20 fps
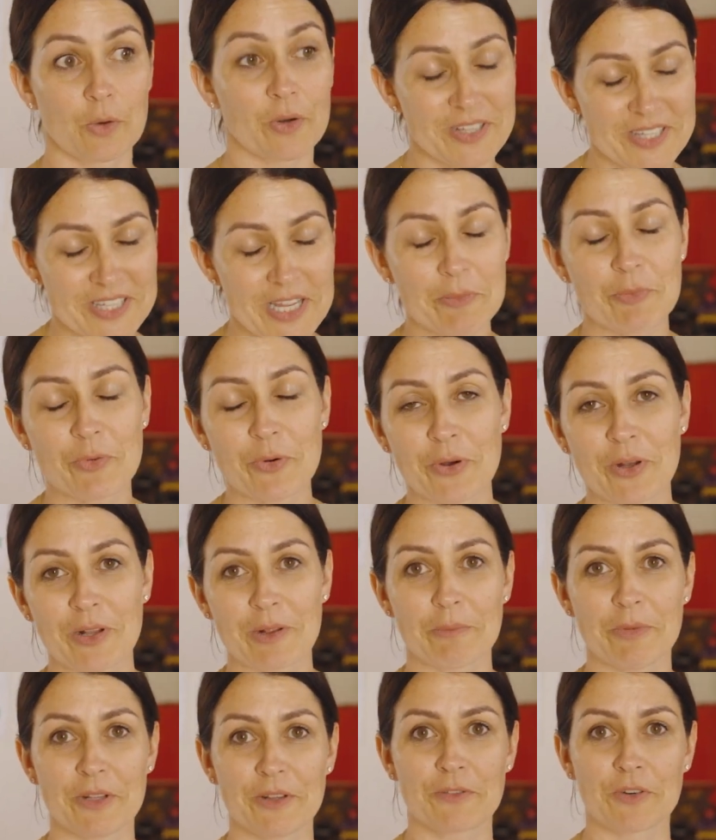same
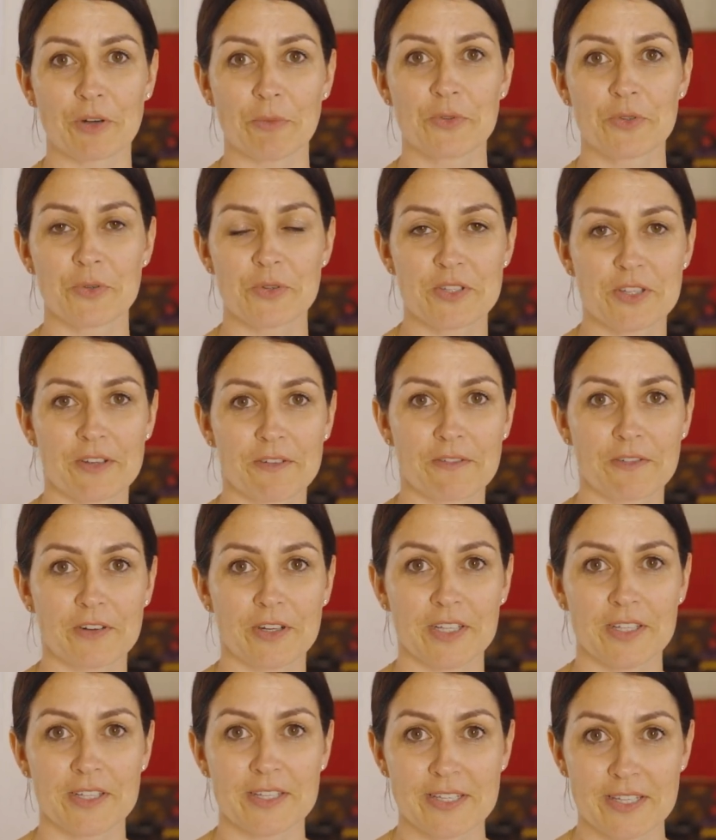oil, but from two
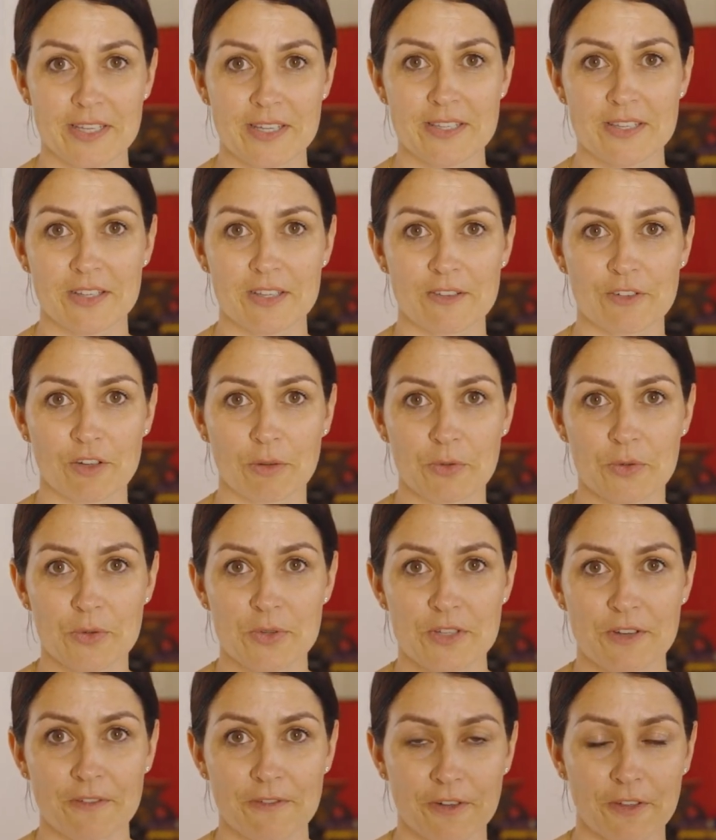different seasons, from two
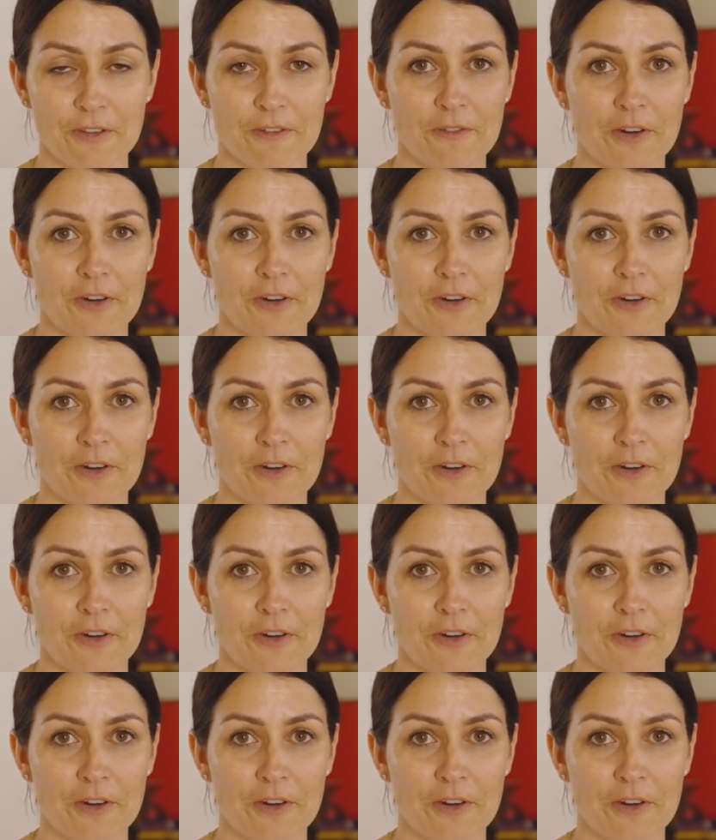different